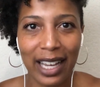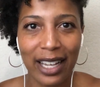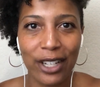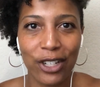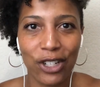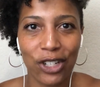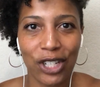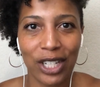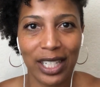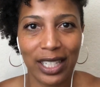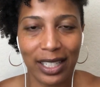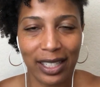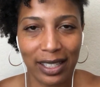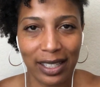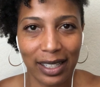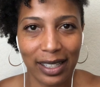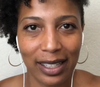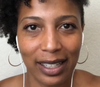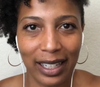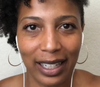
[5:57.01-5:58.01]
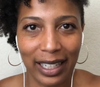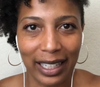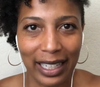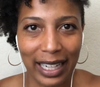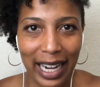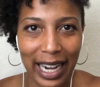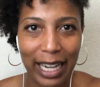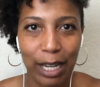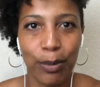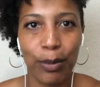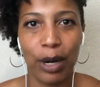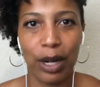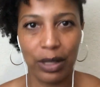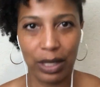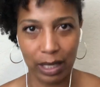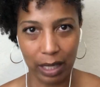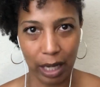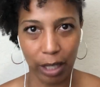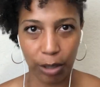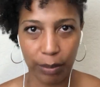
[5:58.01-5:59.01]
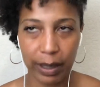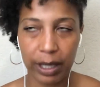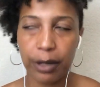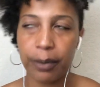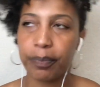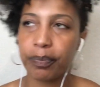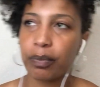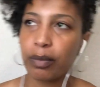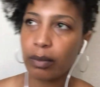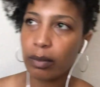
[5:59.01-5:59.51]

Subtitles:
she is an item on the dollar menu.